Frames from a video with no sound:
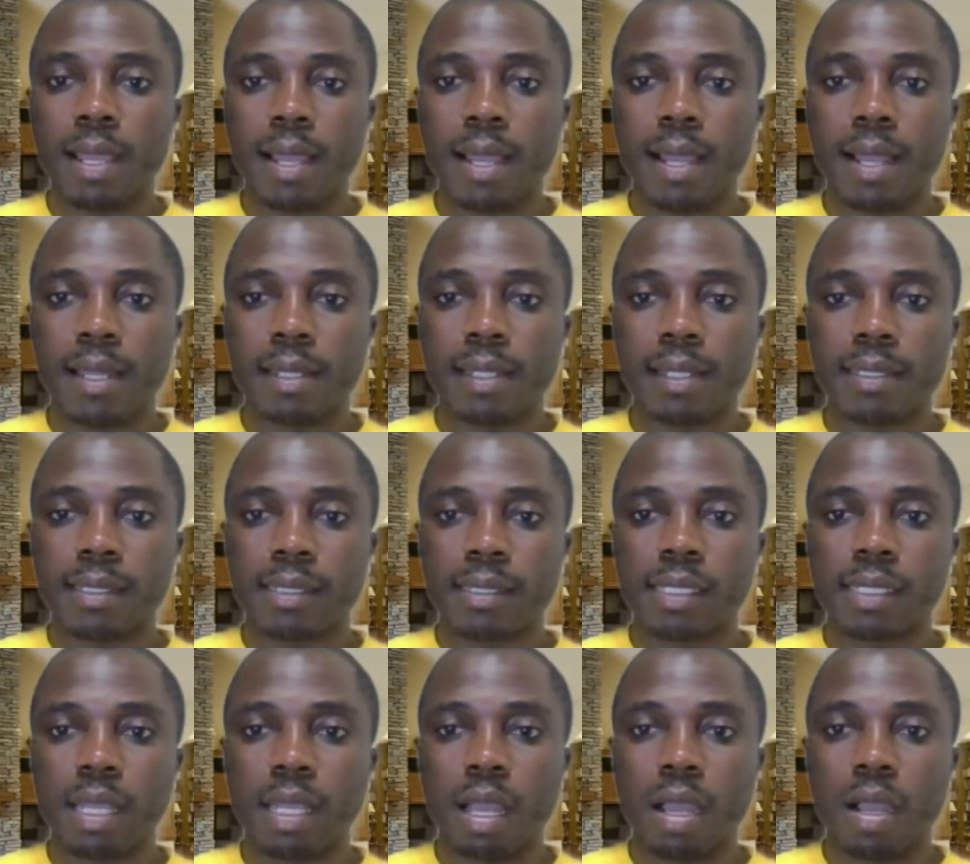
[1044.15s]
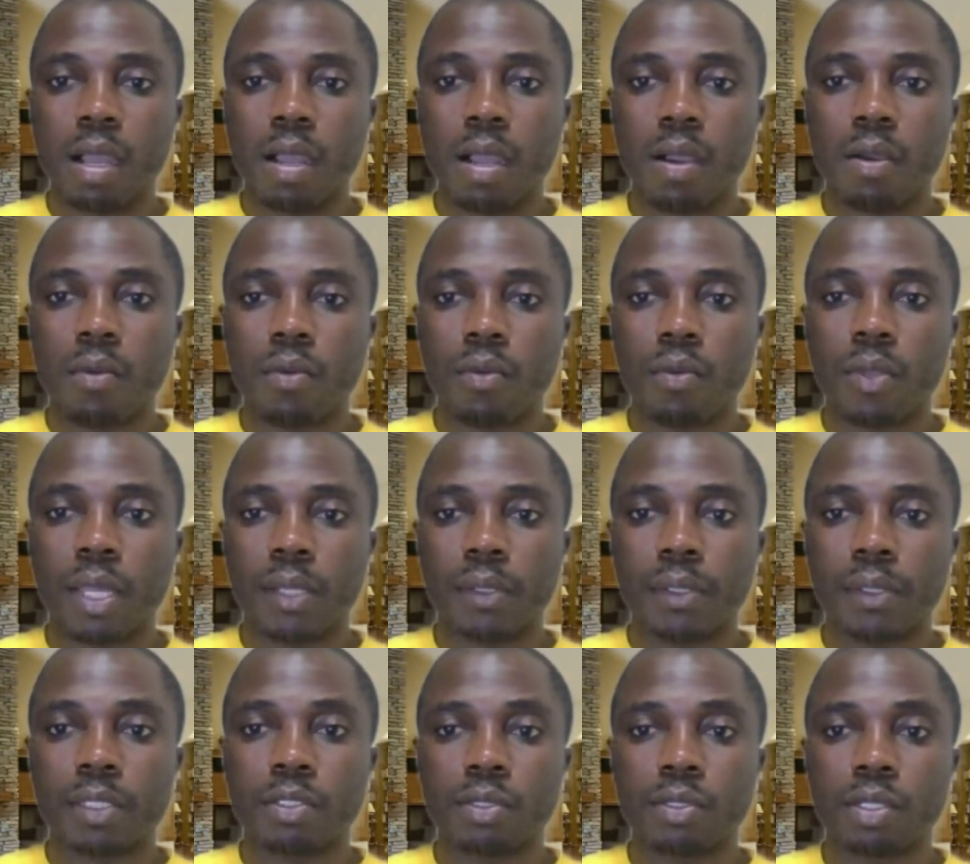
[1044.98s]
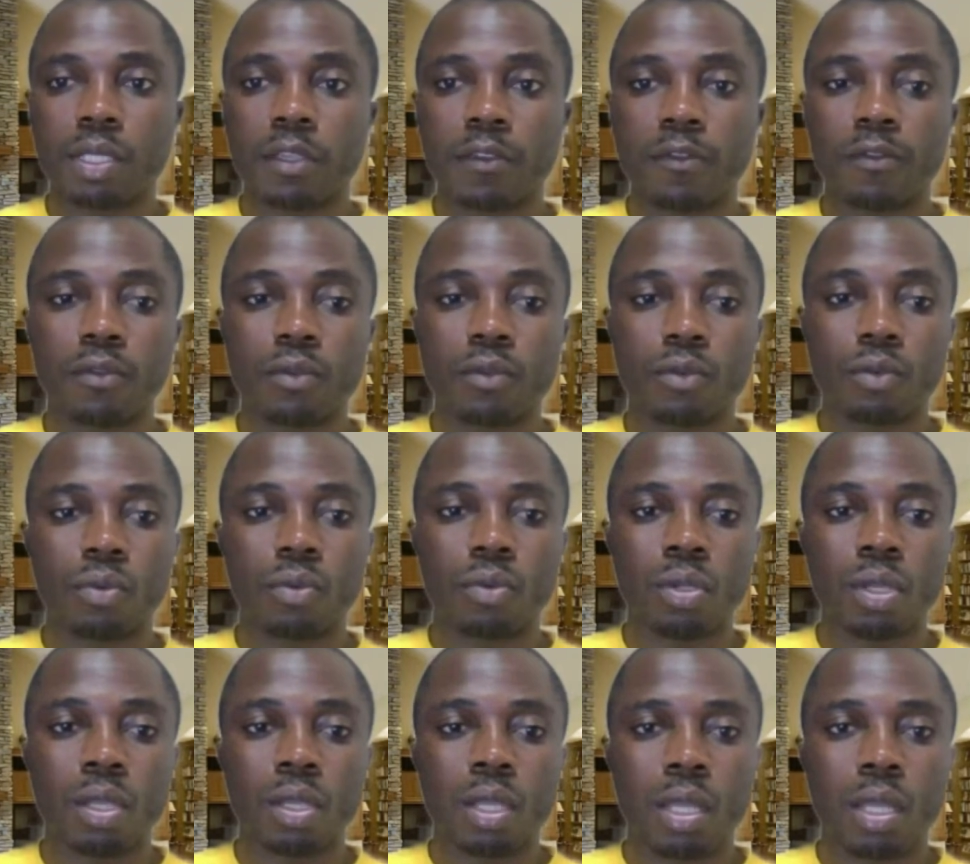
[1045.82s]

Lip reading: And that is how we are going to give you